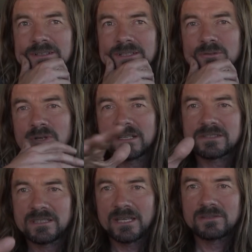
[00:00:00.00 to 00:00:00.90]
like, well,
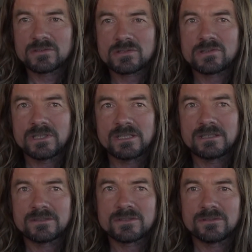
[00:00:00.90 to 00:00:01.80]
it's a dangerous
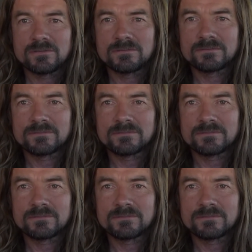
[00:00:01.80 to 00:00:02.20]
tree, so